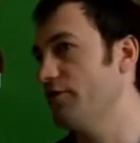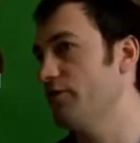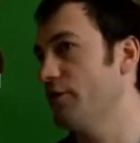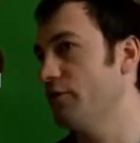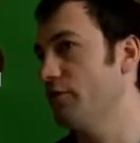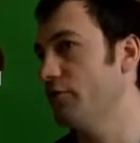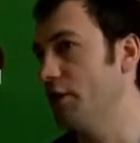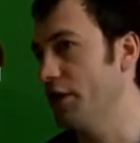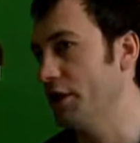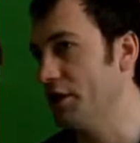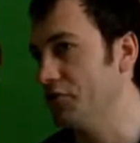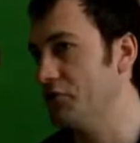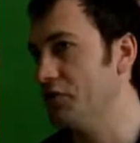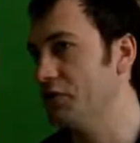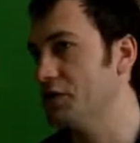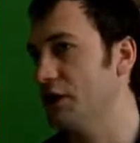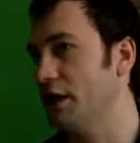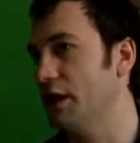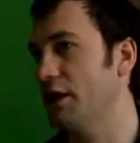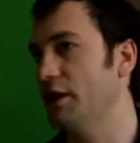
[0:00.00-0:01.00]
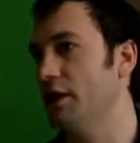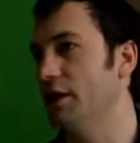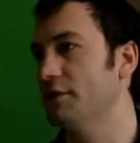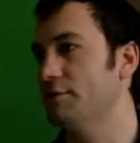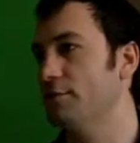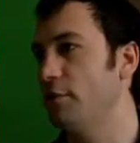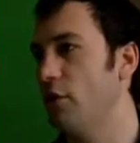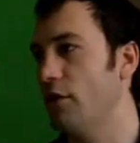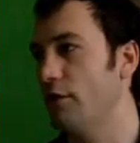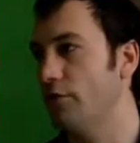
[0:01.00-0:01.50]
I find it really interesting.
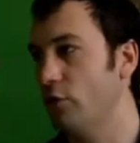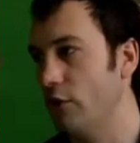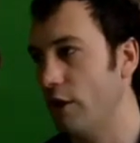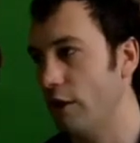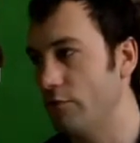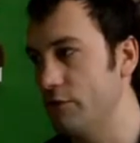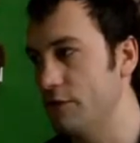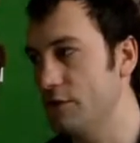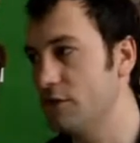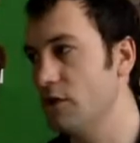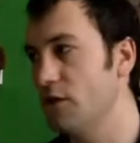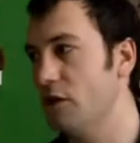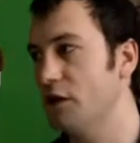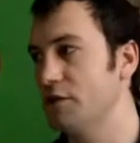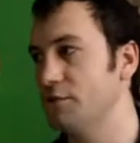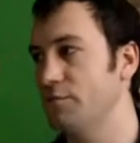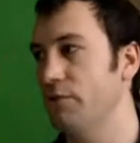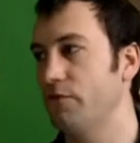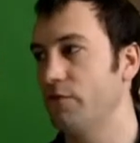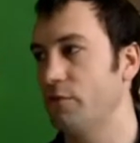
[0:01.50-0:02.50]
It's part of what I research.